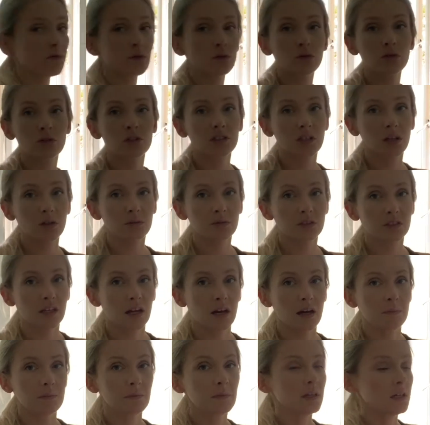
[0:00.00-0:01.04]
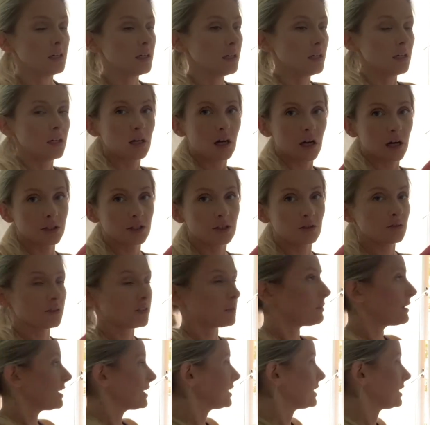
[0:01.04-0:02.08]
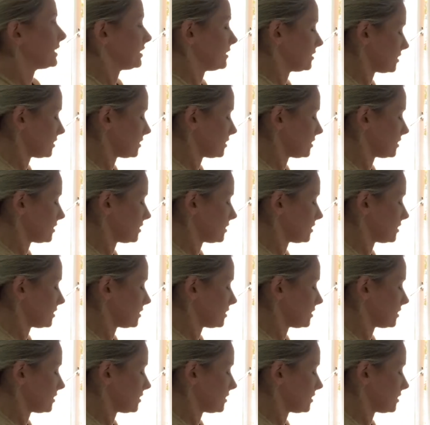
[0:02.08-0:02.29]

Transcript: all the soap scum, I use the Minky because